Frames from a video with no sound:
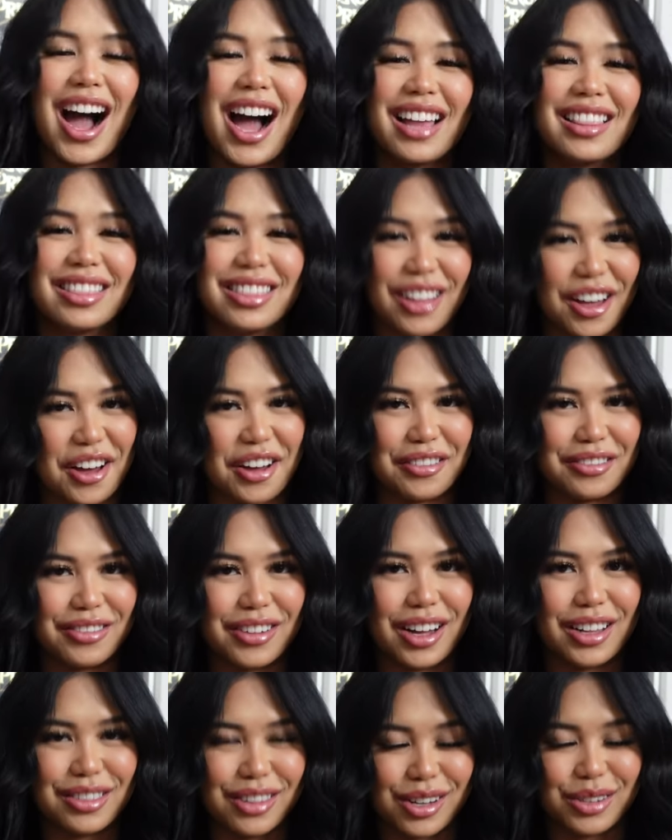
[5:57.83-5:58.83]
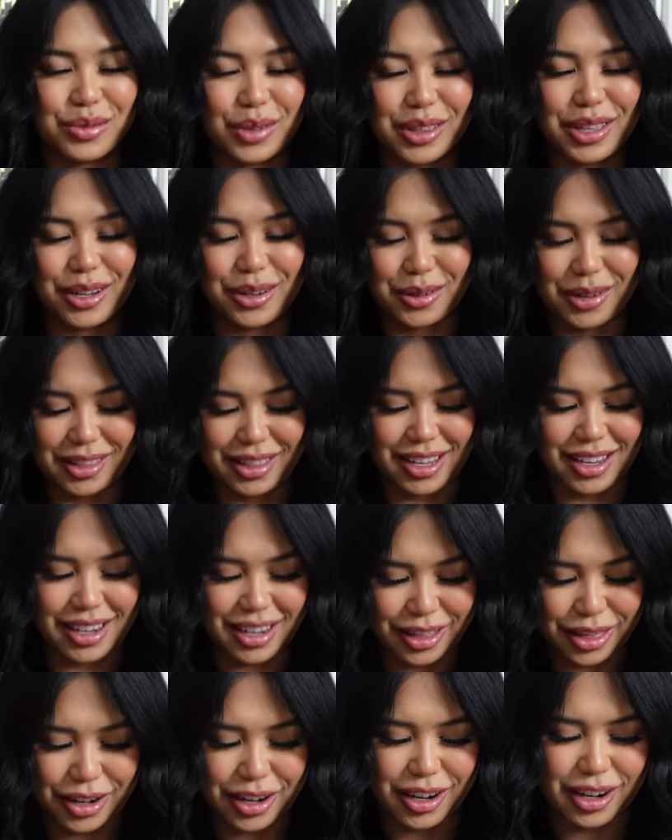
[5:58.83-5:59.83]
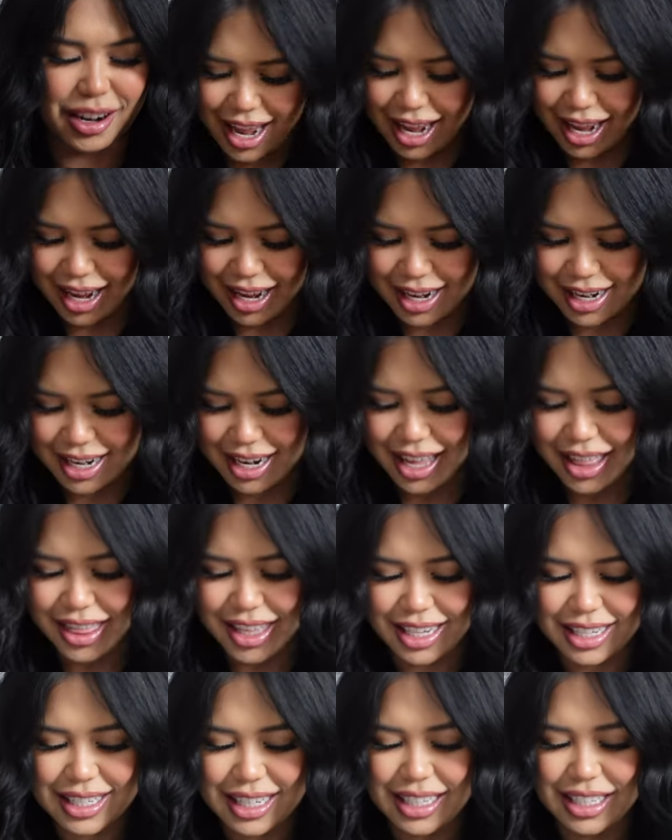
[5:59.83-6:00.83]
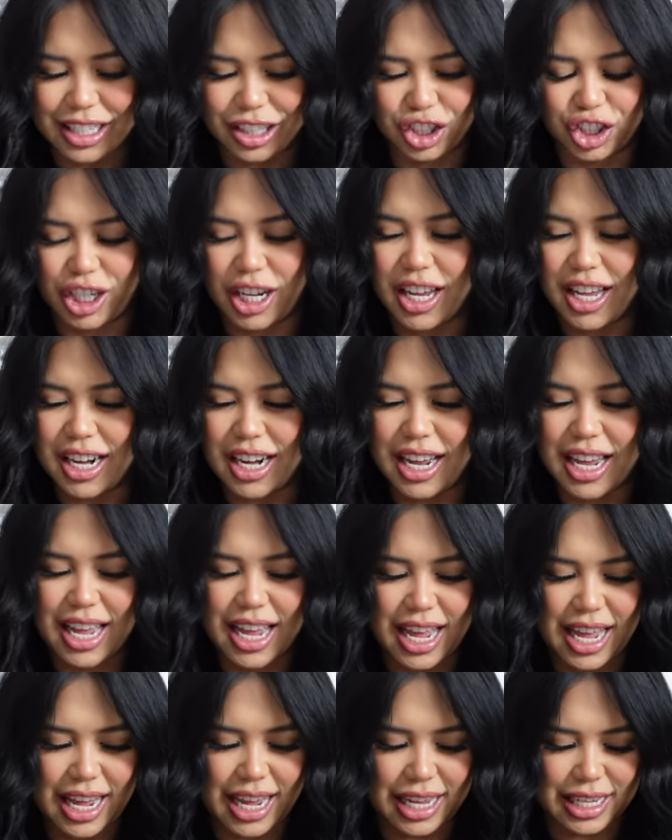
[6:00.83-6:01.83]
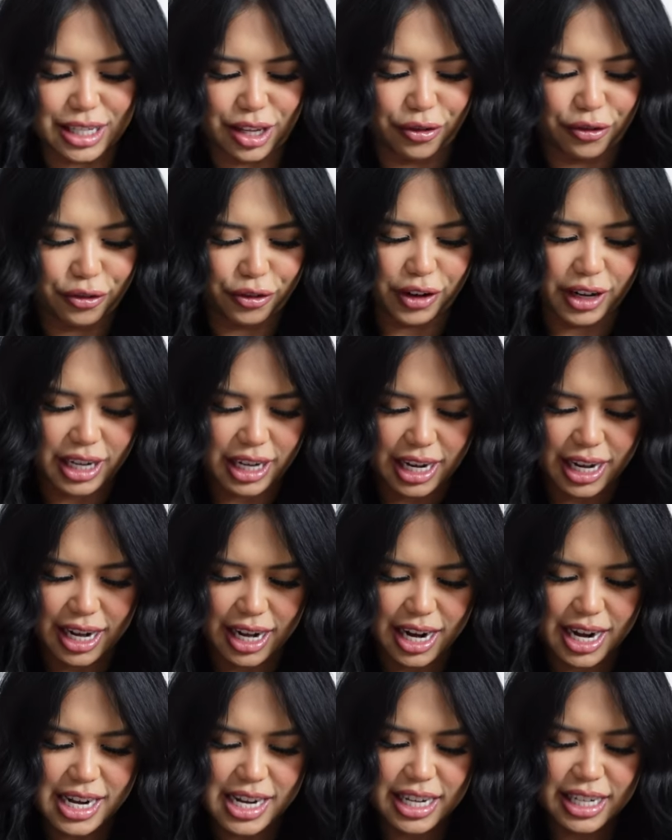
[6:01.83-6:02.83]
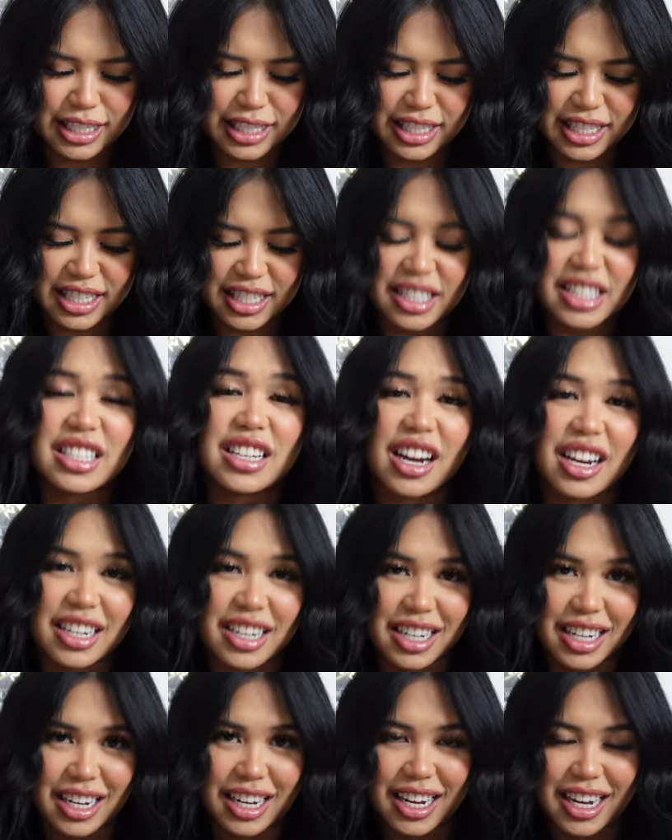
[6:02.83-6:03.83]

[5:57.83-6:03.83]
I love Alone With You in the Ether. And this edition is freaking stunning.